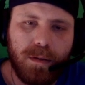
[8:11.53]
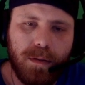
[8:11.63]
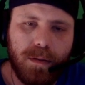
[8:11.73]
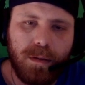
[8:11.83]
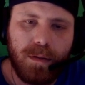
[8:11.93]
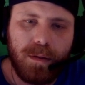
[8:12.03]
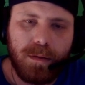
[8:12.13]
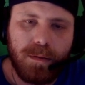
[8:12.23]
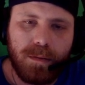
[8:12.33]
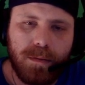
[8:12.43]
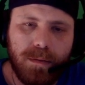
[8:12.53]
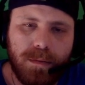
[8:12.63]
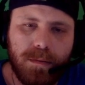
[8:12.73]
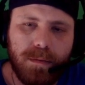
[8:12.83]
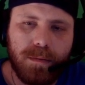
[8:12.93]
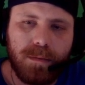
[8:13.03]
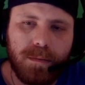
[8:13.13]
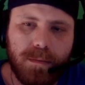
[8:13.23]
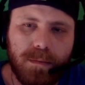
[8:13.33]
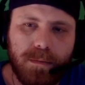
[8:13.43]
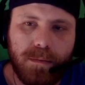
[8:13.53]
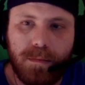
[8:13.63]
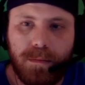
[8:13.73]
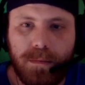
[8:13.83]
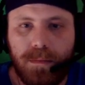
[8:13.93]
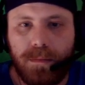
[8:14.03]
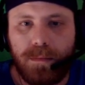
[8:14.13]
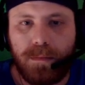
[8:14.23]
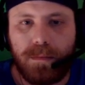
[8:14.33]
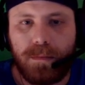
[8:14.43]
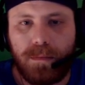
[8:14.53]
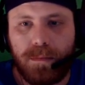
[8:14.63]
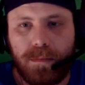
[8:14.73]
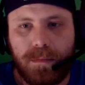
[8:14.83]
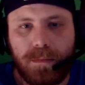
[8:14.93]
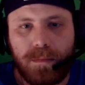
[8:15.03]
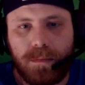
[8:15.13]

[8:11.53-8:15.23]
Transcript: No words are spoken by the person on screen.